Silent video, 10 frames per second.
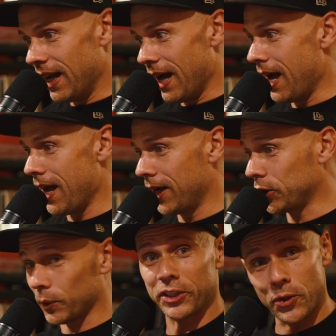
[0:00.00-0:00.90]

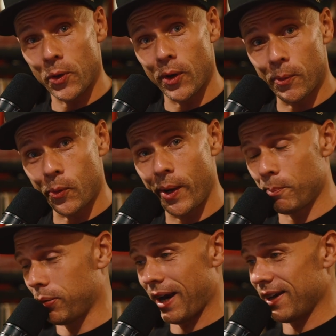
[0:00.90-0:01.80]
Just wanted to do a quick
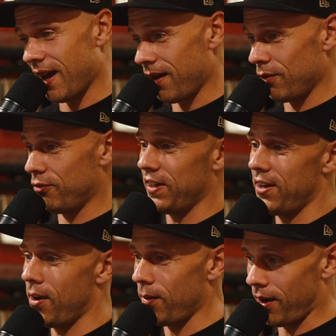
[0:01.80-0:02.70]
breakdown
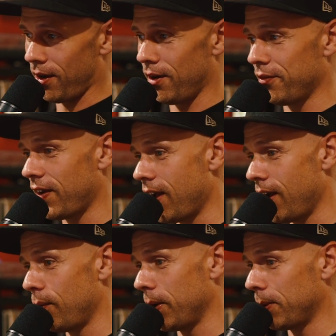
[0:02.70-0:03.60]
video of
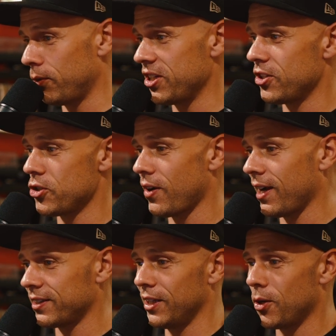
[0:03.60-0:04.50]
one of my recent
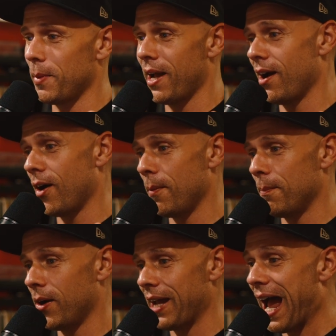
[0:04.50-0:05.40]
tracks. It come out on
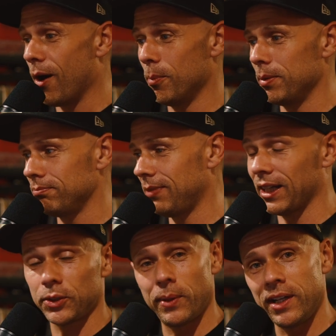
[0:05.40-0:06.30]
my album
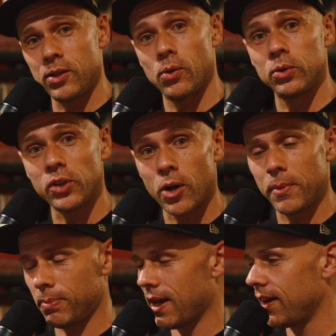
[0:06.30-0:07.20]
last week called Time
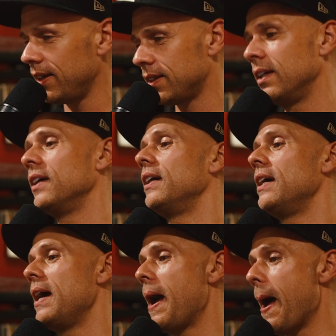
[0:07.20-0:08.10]
and Place.
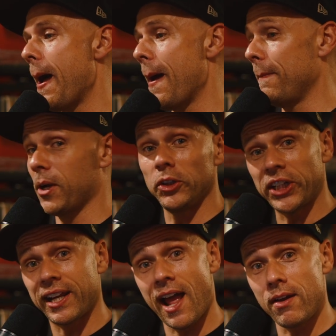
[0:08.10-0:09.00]
Go
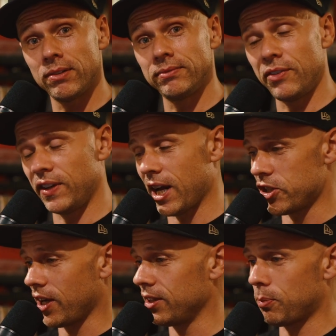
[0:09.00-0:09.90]
check it out if you get a
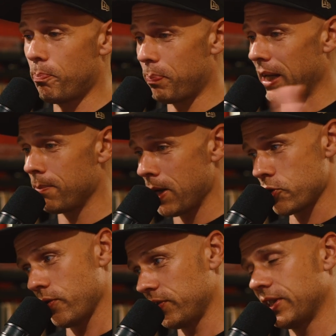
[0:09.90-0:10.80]
chance. Big
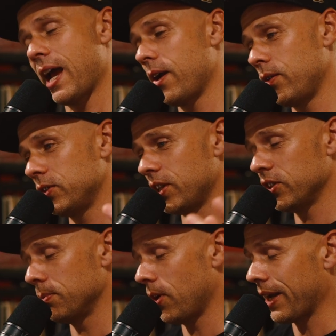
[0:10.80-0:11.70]
mixture of sounds.
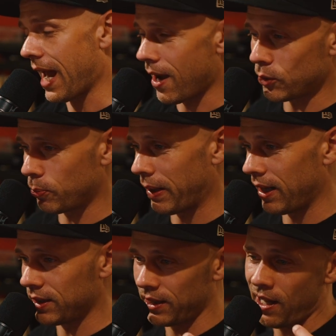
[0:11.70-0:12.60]
There's some like house
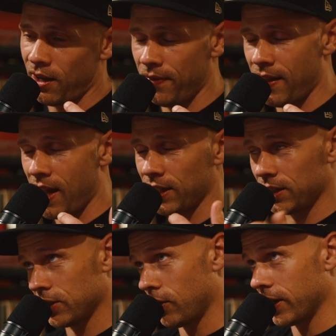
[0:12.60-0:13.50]
beats and that on there.
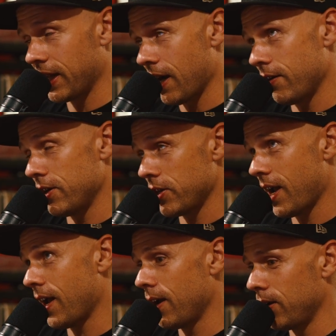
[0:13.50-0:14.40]
So there's like garage
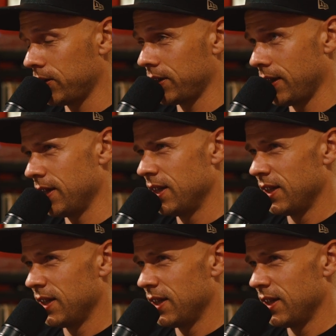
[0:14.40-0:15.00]
house and